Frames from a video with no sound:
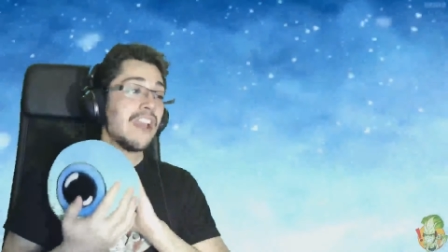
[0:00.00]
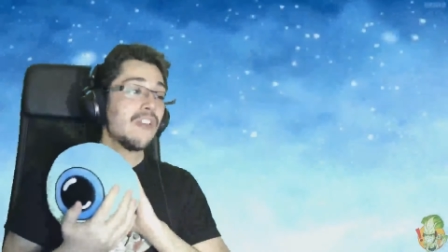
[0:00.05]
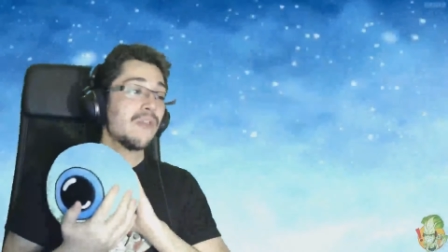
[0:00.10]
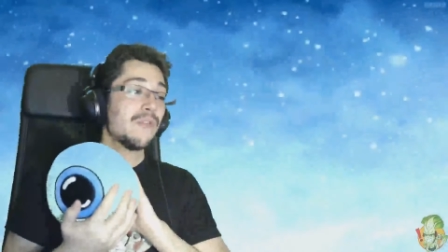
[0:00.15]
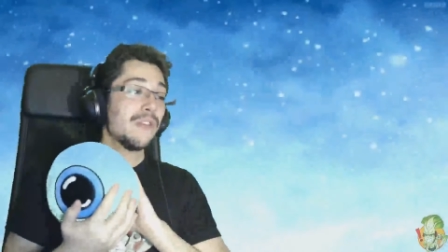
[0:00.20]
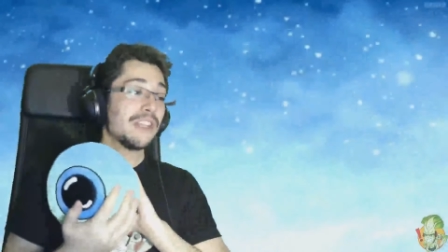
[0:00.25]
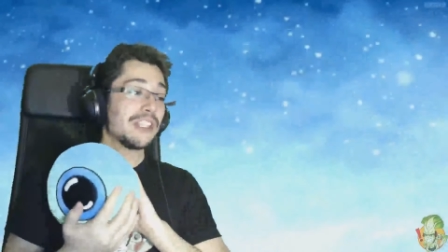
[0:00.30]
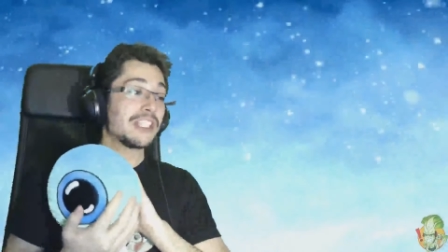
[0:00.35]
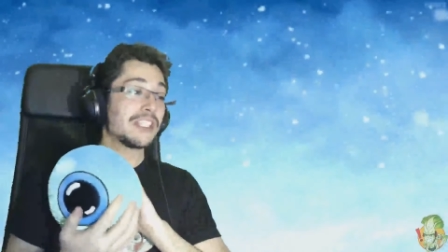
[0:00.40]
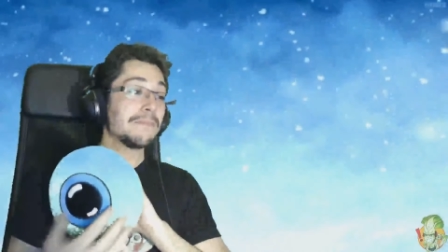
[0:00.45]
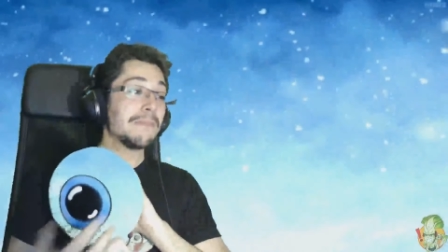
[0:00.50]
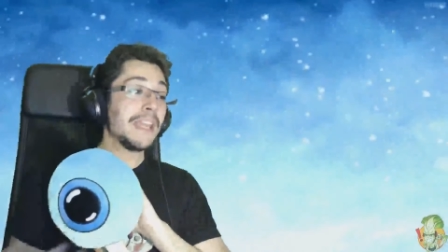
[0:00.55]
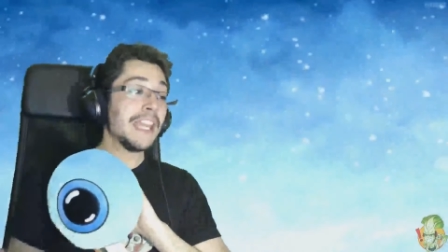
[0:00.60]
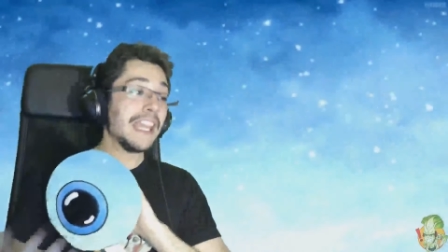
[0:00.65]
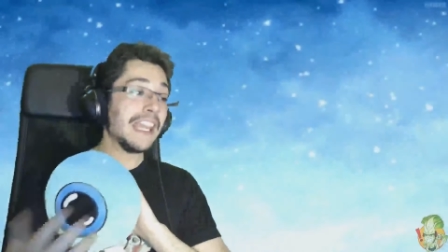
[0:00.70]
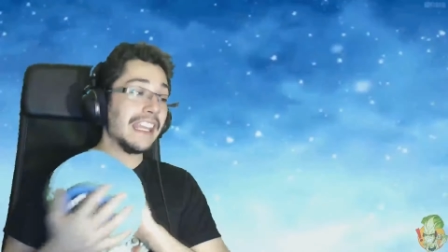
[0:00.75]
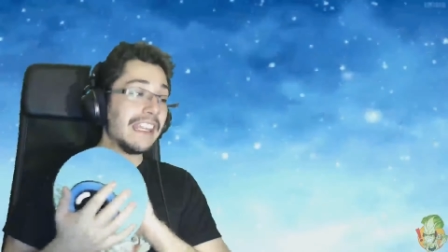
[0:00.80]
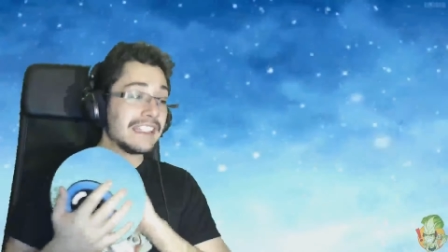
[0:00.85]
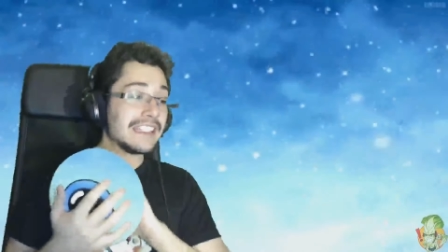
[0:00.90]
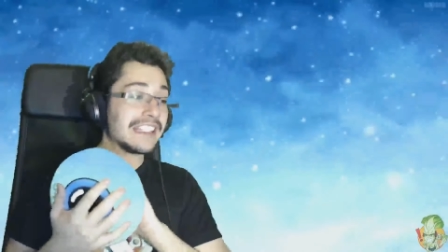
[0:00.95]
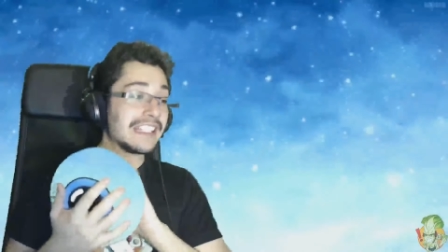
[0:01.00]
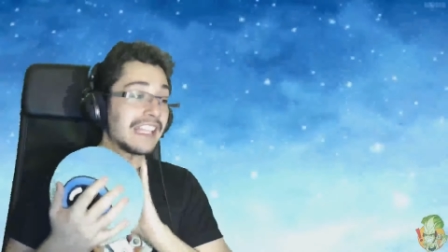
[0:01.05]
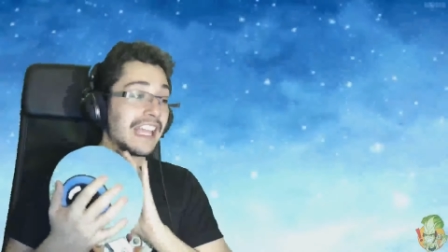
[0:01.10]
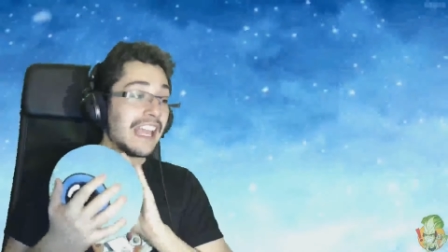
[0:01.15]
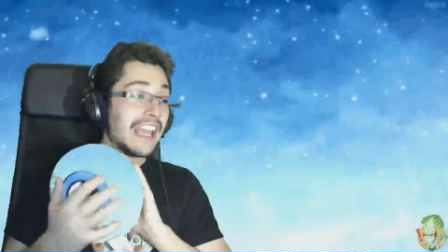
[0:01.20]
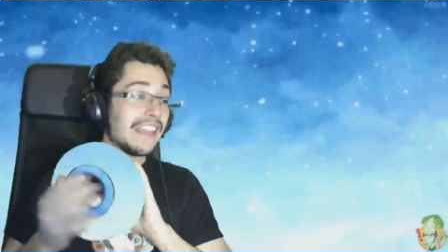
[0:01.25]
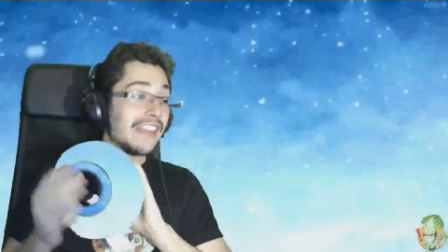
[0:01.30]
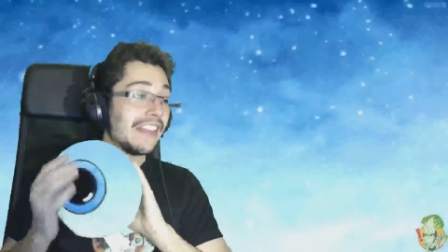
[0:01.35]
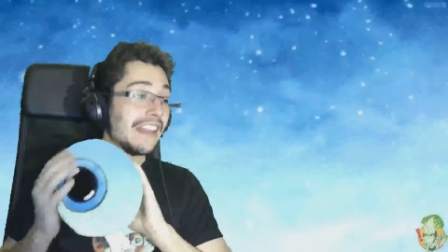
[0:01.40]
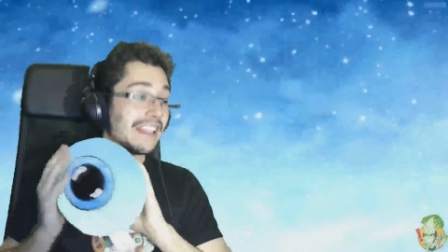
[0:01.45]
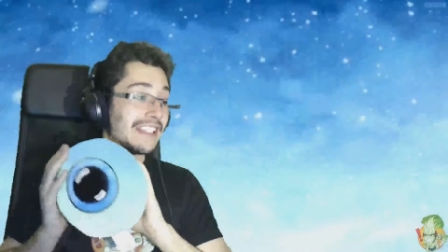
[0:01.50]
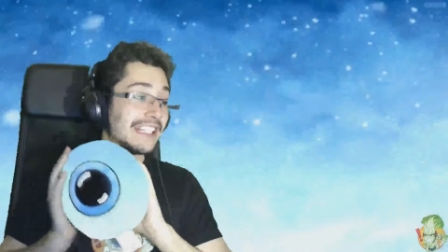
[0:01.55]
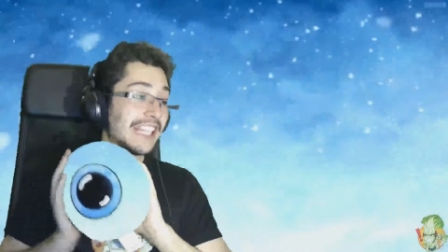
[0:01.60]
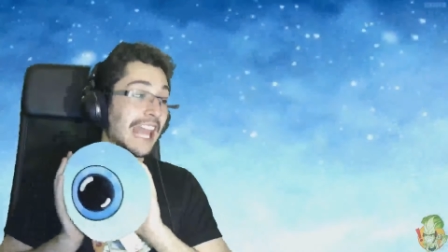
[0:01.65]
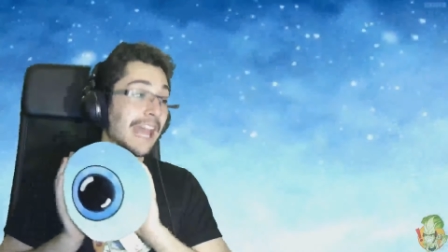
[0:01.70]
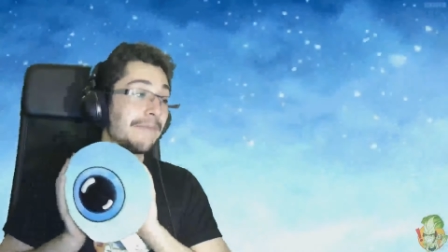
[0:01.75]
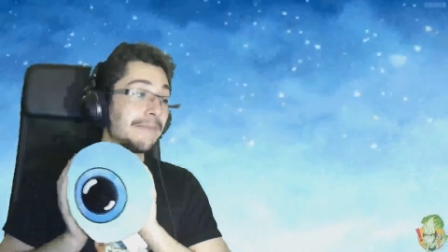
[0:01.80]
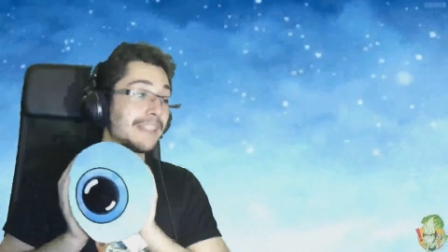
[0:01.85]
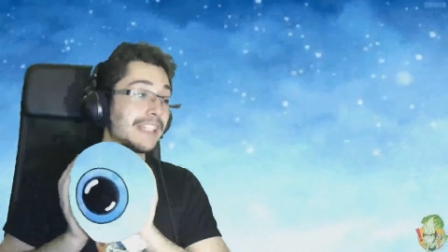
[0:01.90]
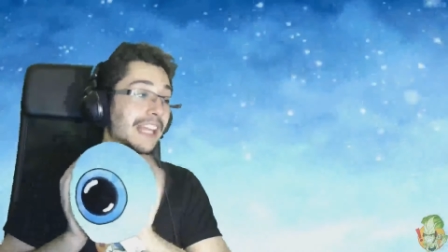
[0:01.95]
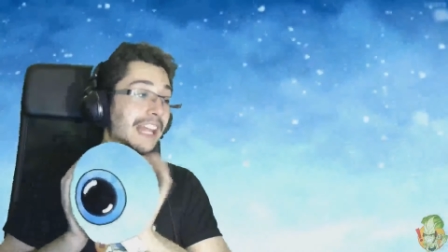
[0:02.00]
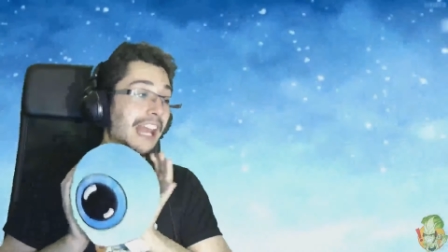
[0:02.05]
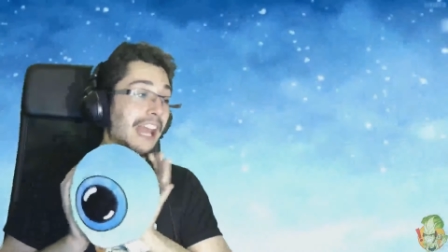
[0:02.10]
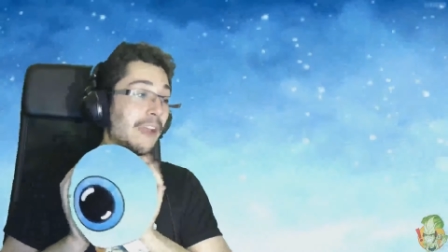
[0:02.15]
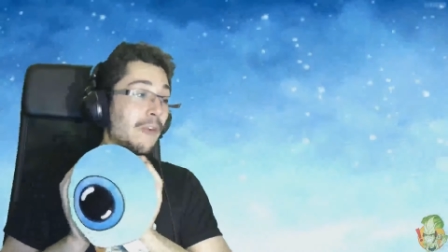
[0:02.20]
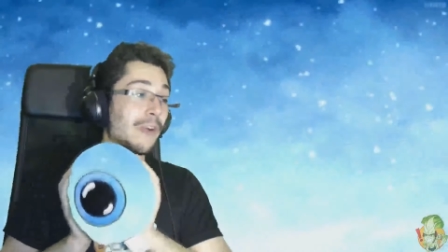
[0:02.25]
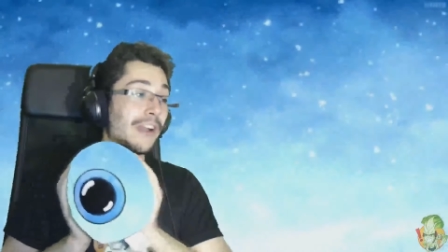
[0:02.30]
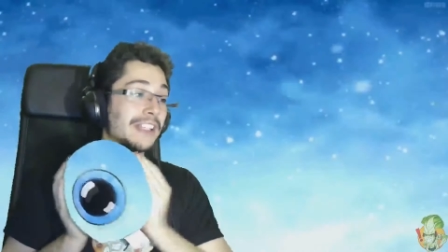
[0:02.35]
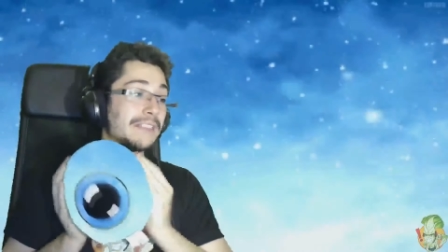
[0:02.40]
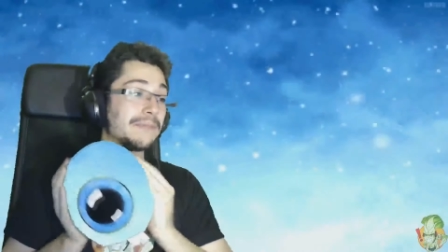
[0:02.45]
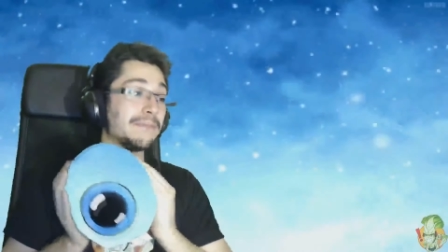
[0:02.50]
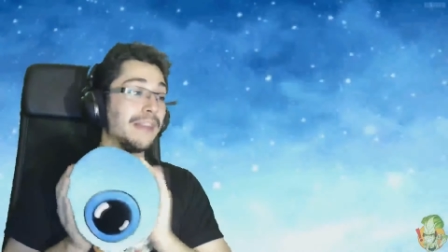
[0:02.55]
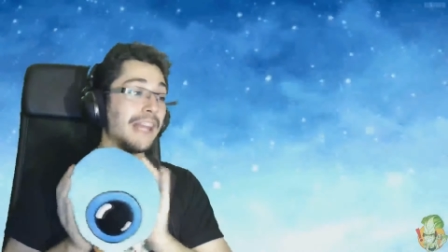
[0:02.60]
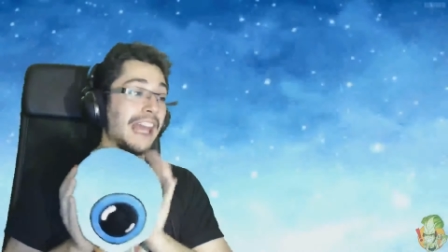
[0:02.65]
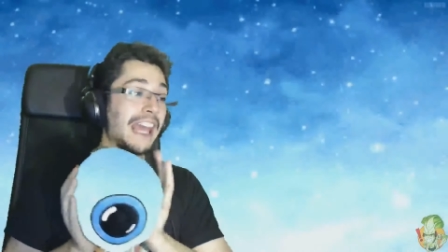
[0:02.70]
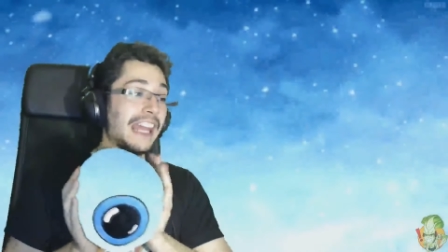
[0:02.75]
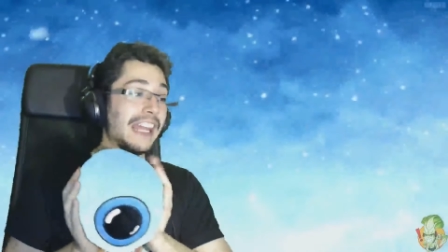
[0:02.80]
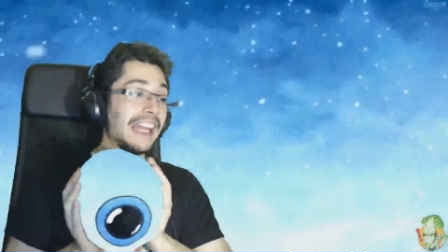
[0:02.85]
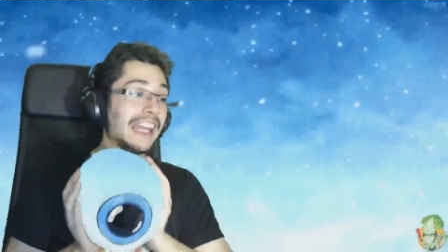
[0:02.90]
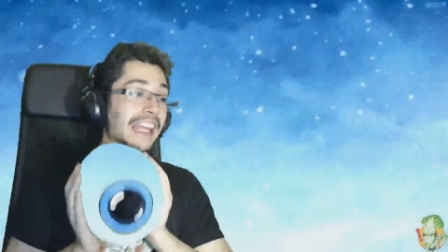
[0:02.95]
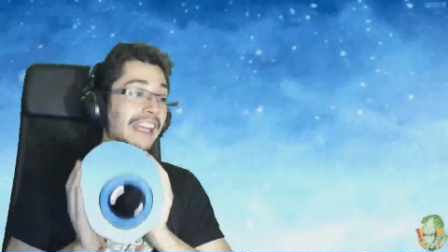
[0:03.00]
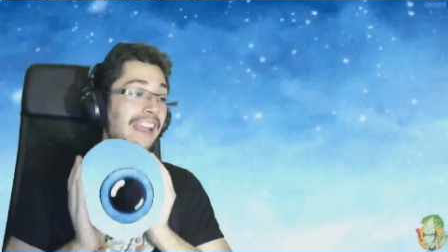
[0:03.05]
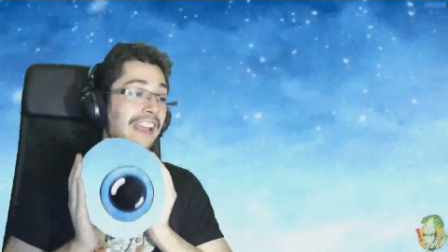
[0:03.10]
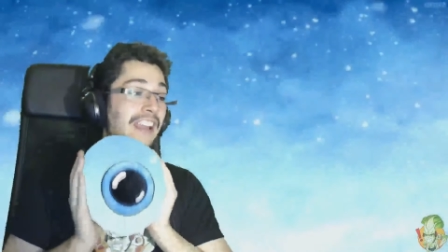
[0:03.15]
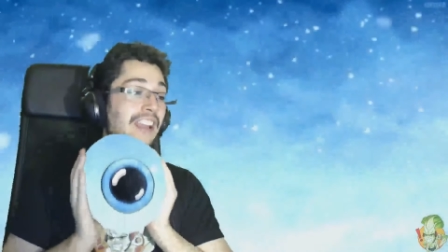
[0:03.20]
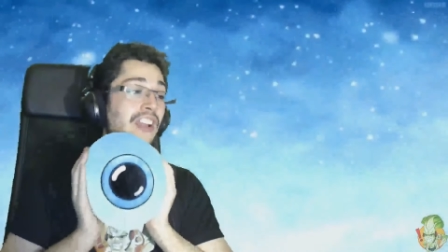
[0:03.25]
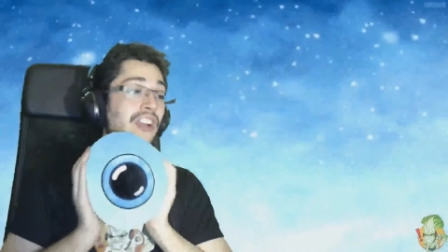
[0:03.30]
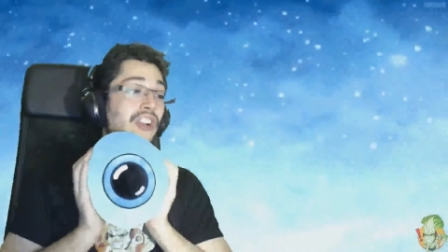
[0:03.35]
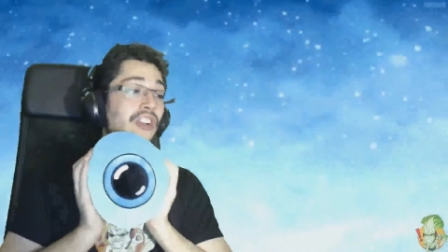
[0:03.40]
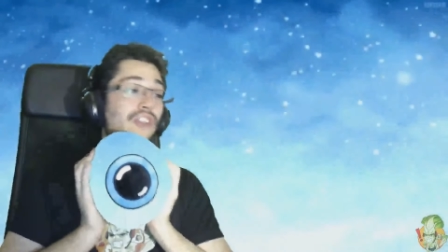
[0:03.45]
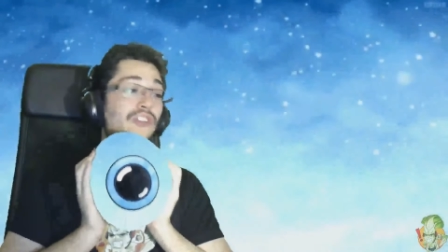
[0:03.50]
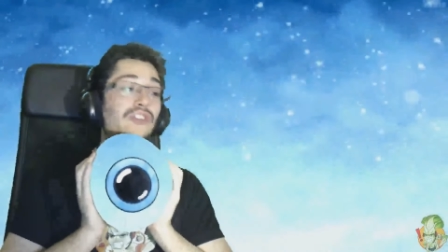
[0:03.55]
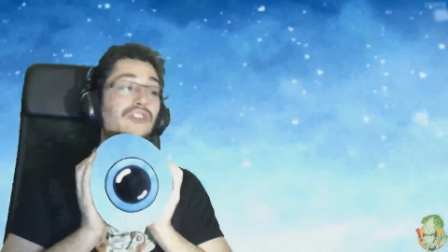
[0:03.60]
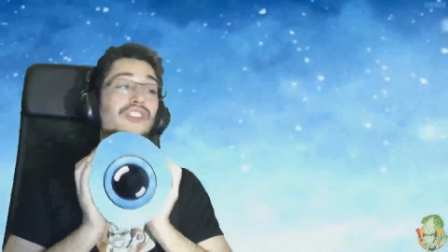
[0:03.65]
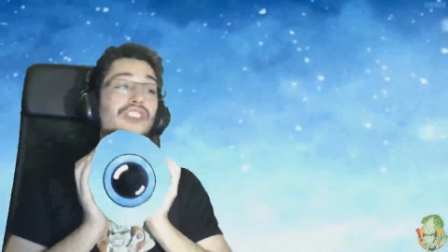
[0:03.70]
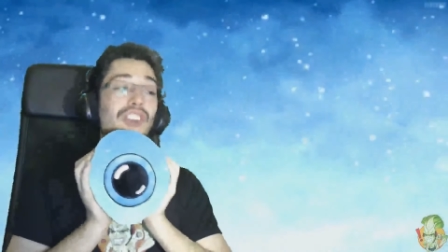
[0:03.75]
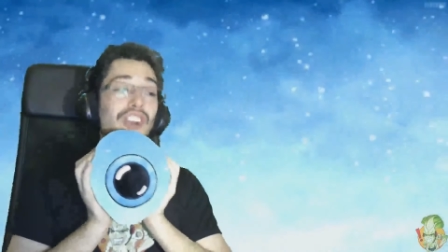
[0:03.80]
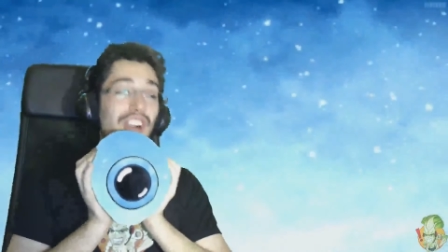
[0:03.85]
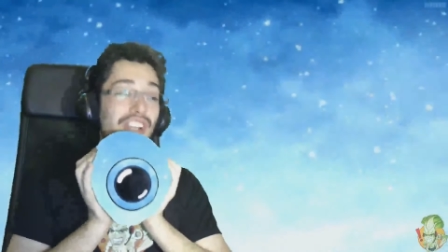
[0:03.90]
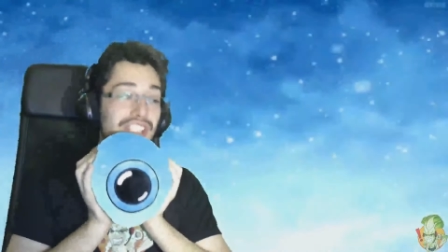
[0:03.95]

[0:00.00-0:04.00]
which means the Sams that I was planning for